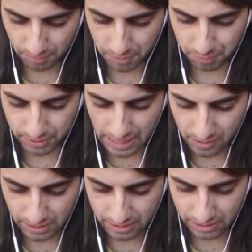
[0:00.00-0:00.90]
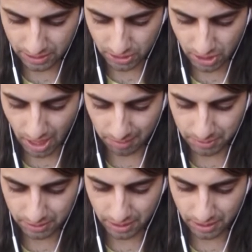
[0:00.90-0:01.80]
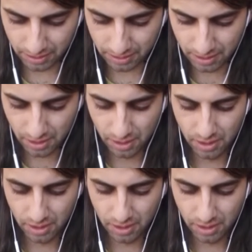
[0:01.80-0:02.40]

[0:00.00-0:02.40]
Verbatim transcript: is I'm gonna put down another Goblin Hut,